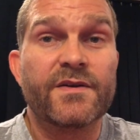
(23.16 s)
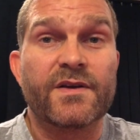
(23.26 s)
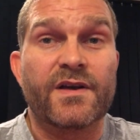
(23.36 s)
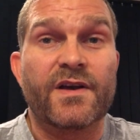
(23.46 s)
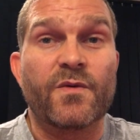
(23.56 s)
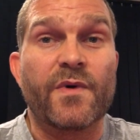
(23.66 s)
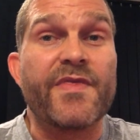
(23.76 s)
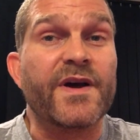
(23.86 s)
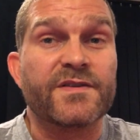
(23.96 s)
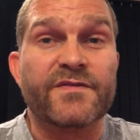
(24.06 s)

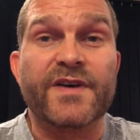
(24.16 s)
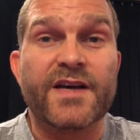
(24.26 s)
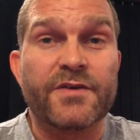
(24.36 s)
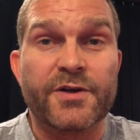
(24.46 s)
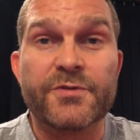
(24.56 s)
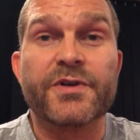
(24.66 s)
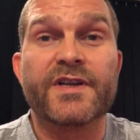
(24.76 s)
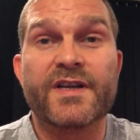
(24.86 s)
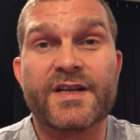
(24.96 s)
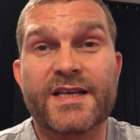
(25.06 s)
1,500
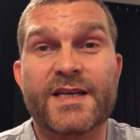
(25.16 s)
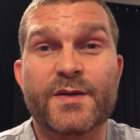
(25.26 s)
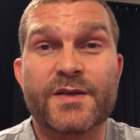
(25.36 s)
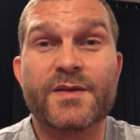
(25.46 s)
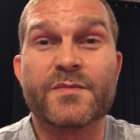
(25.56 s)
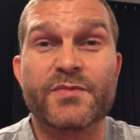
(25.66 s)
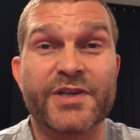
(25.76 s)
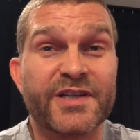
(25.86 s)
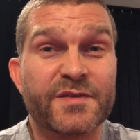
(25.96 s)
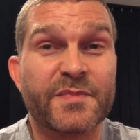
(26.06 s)

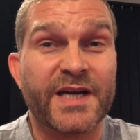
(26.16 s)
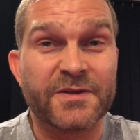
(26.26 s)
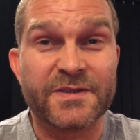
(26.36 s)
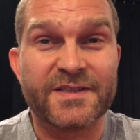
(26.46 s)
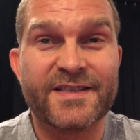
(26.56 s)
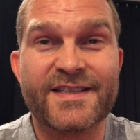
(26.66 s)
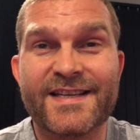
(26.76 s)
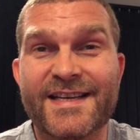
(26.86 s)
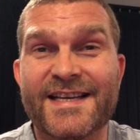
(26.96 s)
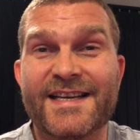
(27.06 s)
British pounds,
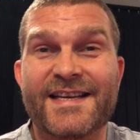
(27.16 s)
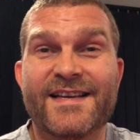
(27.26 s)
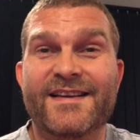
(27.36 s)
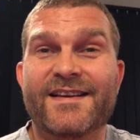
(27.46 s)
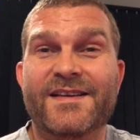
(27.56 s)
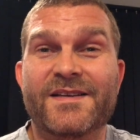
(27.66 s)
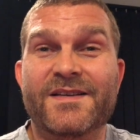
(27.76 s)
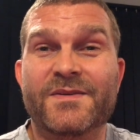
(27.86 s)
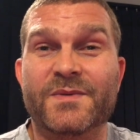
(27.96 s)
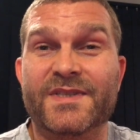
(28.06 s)

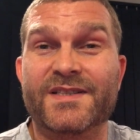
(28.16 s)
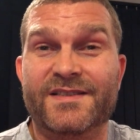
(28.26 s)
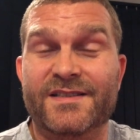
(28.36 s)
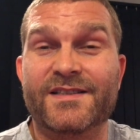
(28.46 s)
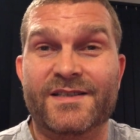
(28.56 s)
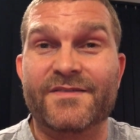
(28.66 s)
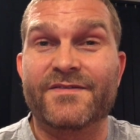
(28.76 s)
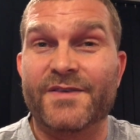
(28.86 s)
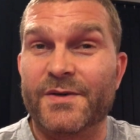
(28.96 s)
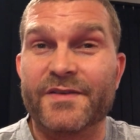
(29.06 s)
which is a
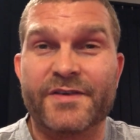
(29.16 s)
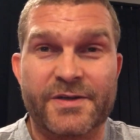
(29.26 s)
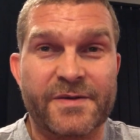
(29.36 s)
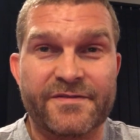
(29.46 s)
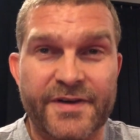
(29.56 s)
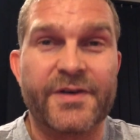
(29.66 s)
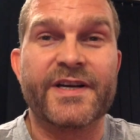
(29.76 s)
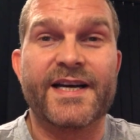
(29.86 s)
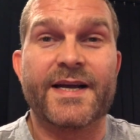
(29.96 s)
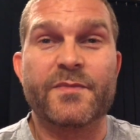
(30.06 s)
very, very, very
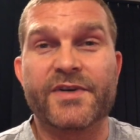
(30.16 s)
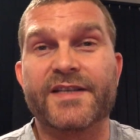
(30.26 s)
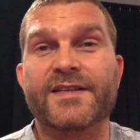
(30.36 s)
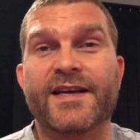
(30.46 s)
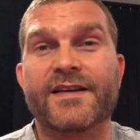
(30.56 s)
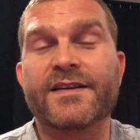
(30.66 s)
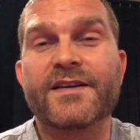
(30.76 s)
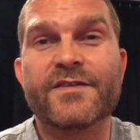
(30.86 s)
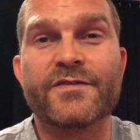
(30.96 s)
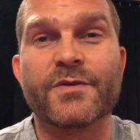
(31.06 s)
high price tag
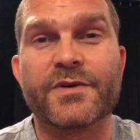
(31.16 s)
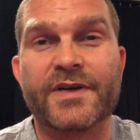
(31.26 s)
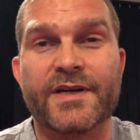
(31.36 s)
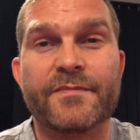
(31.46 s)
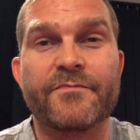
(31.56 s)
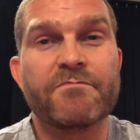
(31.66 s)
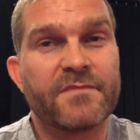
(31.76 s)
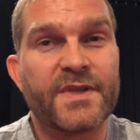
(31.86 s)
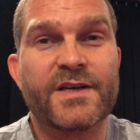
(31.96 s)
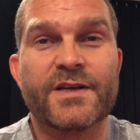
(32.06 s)
for a
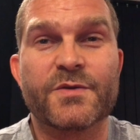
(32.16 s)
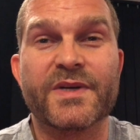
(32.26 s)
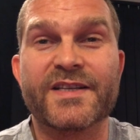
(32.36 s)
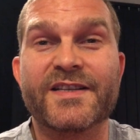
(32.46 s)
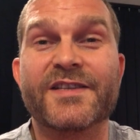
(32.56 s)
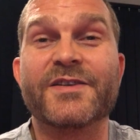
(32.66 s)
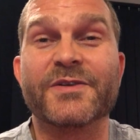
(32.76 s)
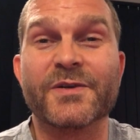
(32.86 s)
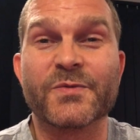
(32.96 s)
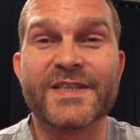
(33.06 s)

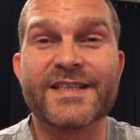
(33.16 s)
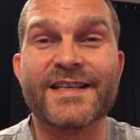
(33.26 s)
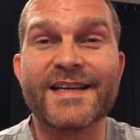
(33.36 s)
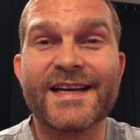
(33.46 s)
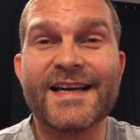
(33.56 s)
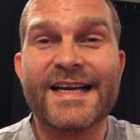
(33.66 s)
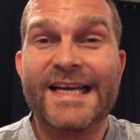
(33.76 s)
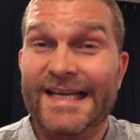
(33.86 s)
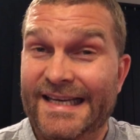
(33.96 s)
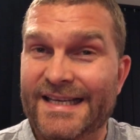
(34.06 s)
26-year-old whiskey
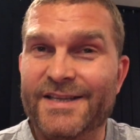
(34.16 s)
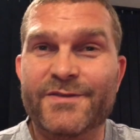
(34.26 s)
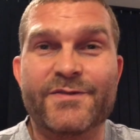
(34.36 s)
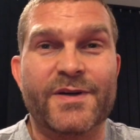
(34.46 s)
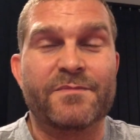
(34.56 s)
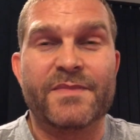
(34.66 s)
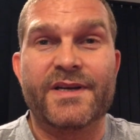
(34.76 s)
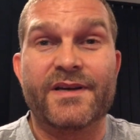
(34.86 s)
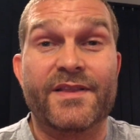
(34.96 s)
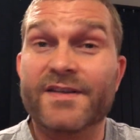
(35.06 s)
from
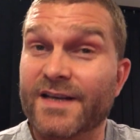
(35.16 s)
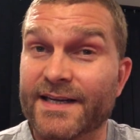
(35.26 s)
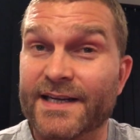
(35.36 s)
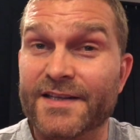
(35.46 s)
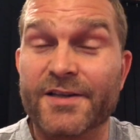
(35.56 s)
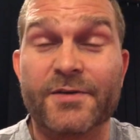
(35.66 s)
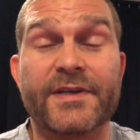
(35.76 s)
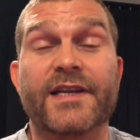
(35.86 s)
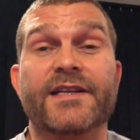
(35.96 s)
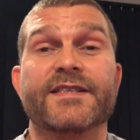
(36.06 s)
this kind of distillery,
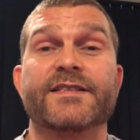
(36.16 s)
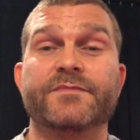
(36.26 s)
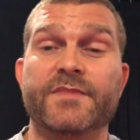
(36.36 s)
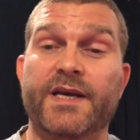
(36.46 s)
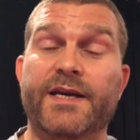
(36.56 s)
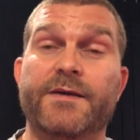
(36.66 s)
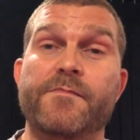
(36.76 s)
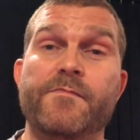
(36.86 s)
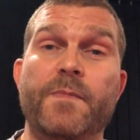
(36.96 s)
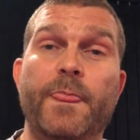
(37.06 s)
at least.
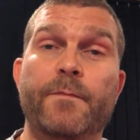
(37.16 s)
I'm